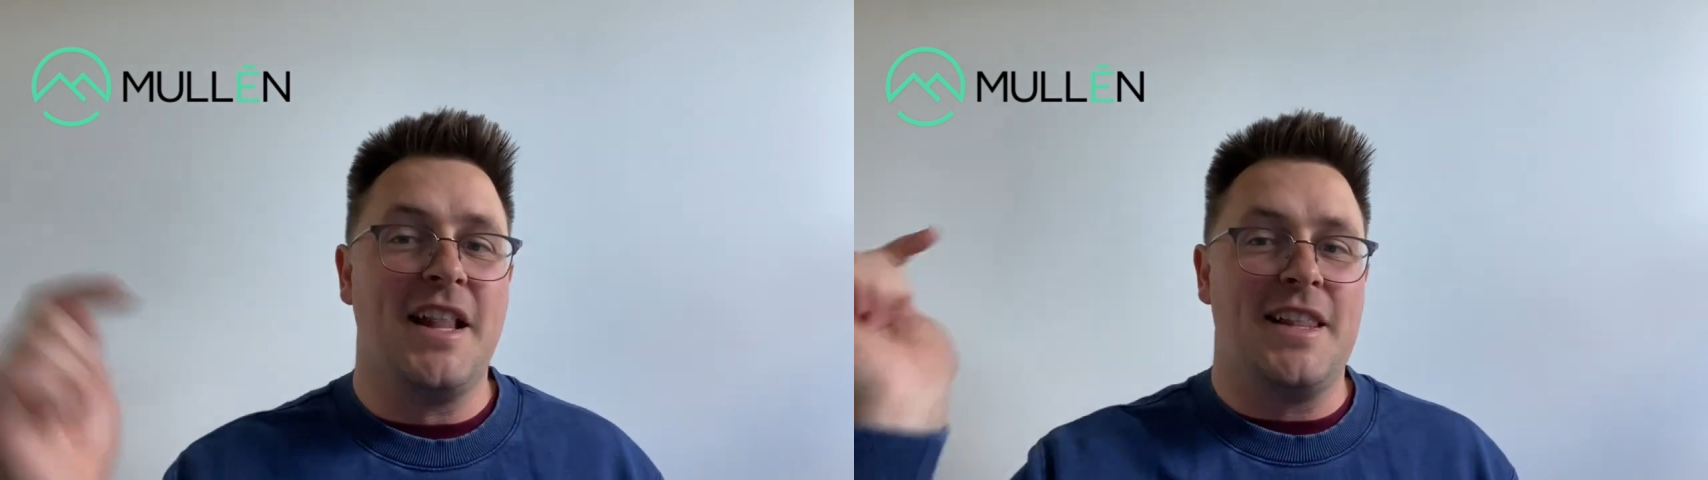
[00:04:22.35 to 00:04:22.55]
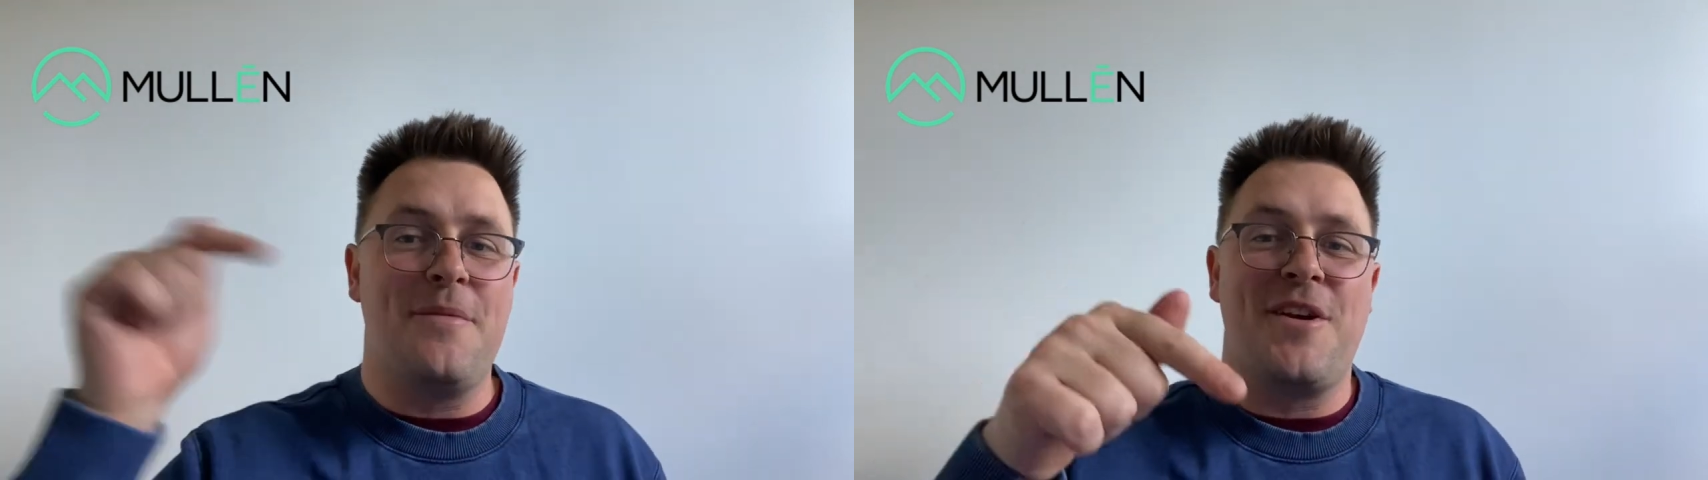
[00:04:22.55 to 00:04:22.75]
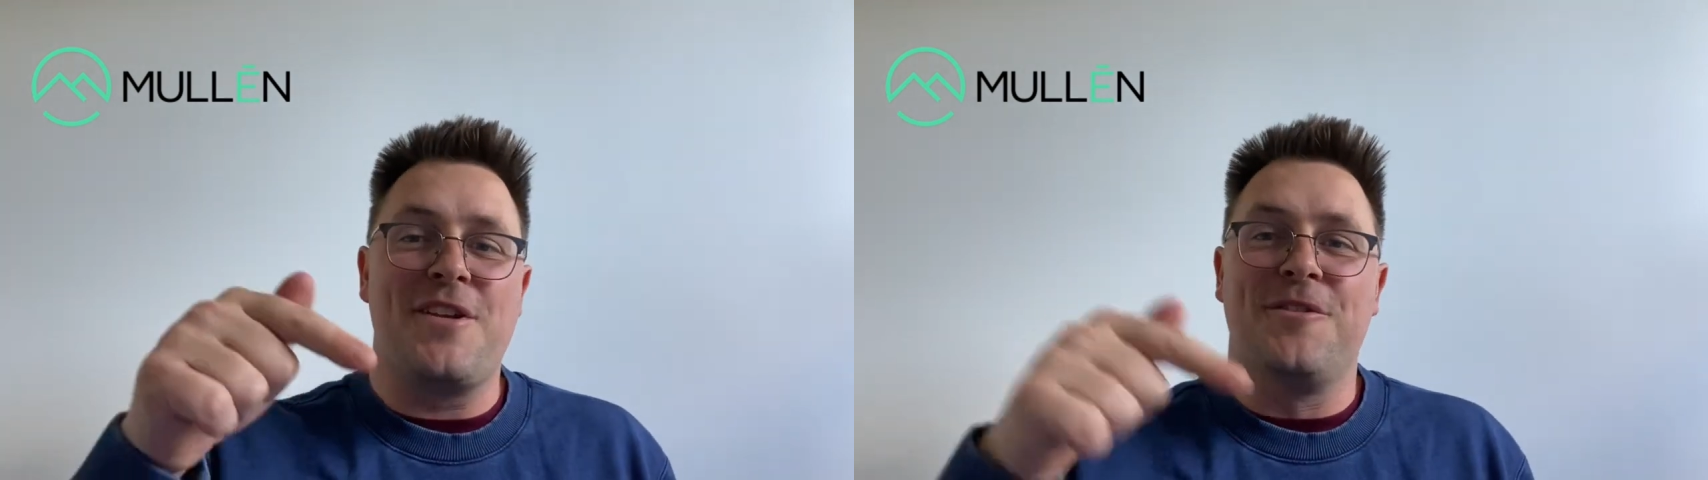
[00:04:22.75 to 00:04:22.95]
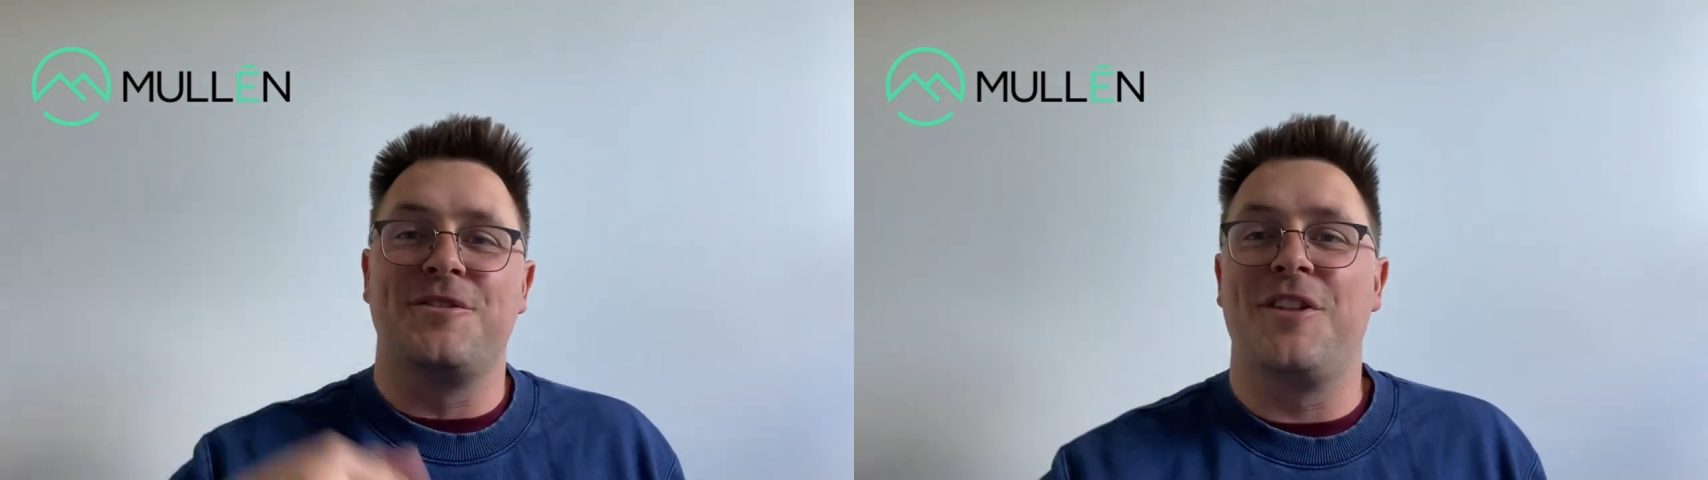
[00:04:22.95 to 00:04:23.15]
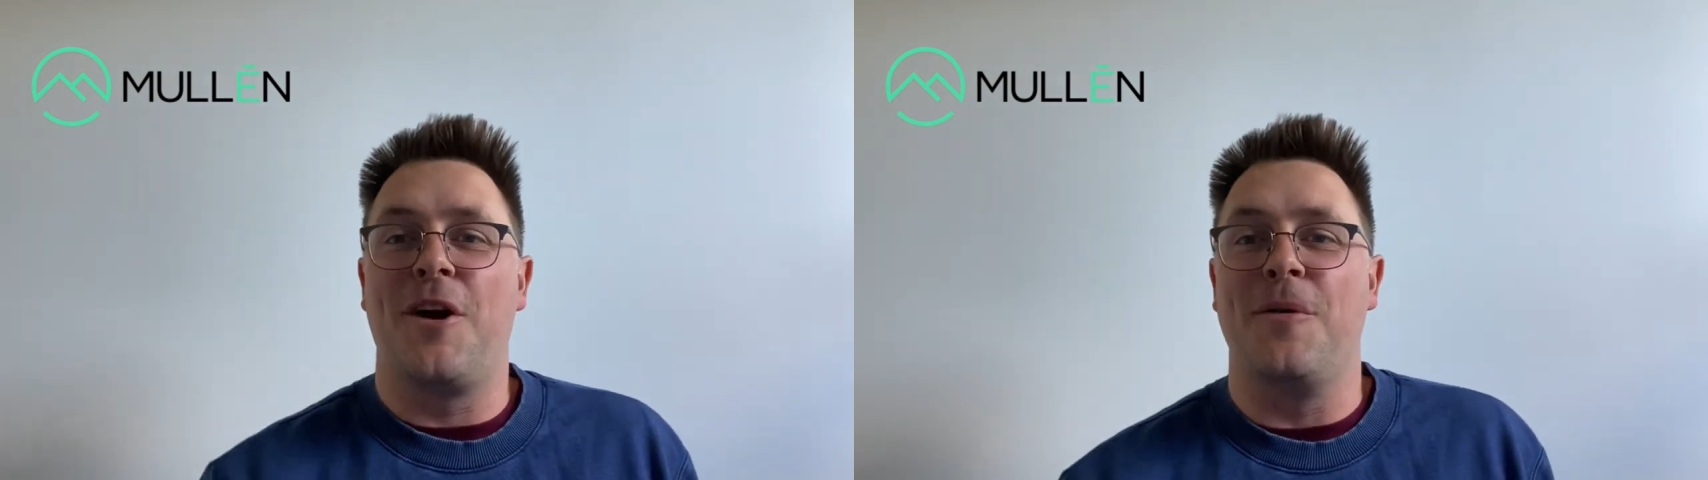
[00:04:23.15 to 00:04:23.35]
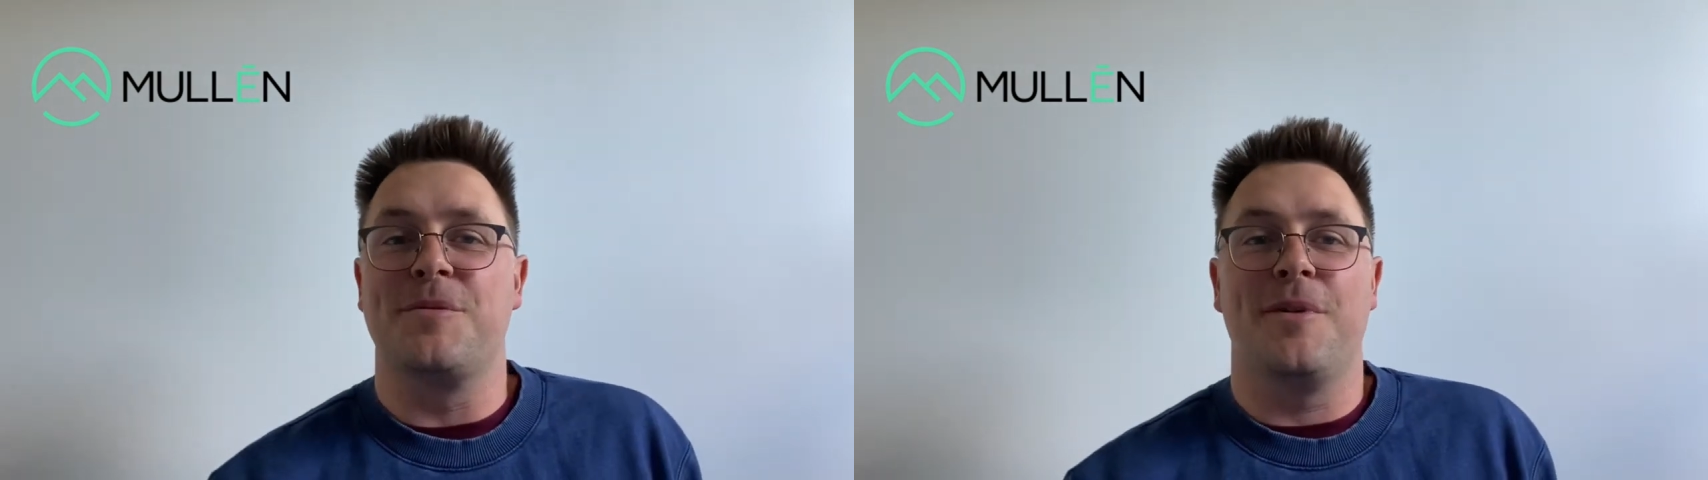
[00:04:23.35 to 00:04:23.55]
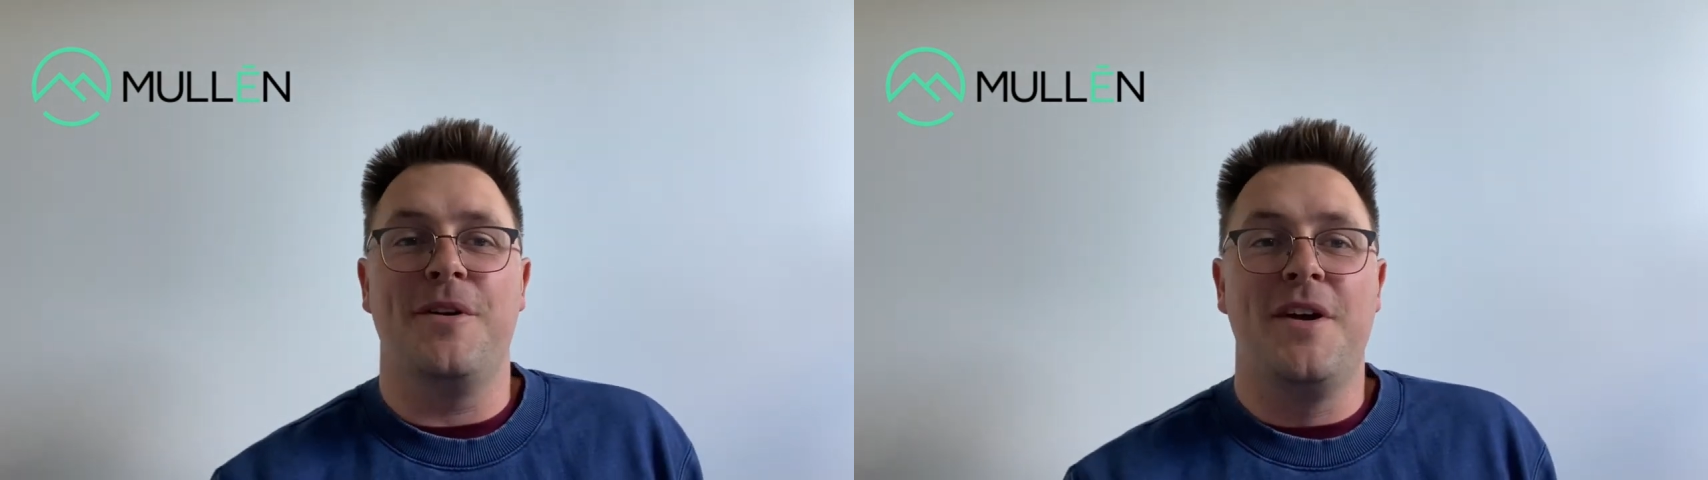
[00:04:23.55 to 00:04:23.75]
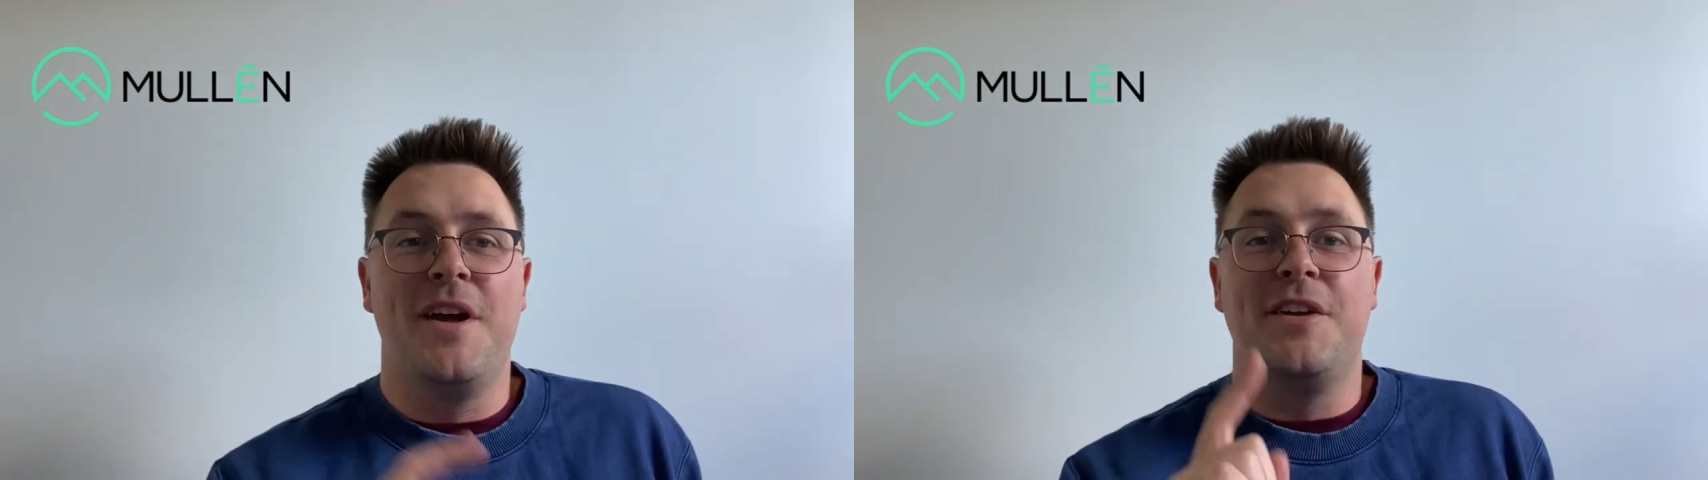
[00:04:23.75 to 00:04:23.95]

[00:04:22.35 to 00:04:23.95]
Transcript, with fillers: Let me know your thoughts in the comments below.